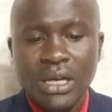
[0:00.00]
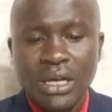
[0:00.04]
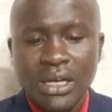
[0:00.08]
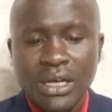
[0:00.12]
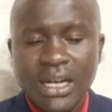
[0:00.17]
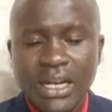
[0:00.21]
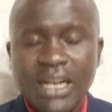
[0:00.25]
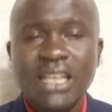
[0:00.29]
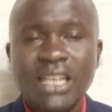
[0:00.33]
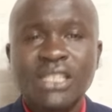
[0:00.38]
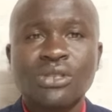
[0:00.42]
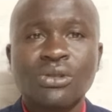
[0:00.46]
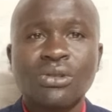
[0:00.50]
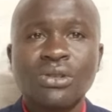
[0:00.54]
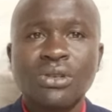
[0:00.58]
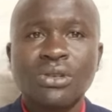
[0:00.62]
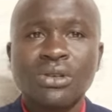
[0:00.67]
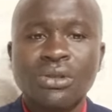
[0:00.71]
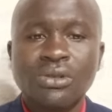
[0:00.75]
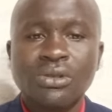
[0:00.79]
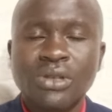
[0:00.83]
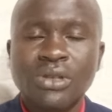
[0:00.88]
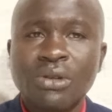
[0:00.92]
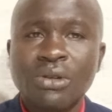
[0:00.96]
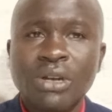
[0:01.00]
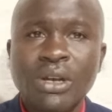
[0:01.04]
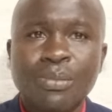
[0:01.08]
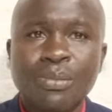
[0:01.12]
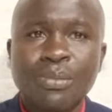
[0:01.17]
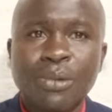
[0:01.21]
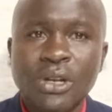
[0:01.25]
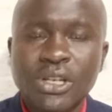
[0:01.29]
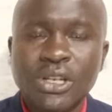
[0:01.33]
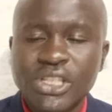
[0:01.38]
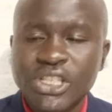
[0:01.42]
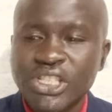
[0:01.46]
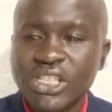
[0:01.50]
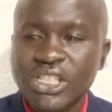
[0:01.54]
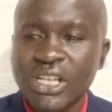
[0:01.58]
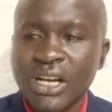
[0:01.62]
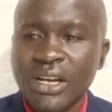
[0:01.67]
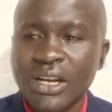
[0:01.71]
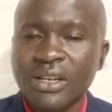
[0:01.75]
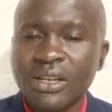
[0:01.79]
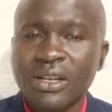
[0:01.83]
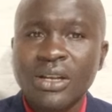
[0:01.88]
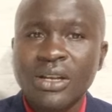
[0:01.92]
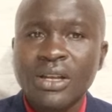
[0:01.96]
Raila is not the only
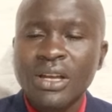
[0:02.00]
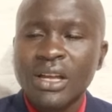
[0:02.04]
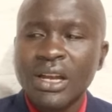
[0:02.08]
politician.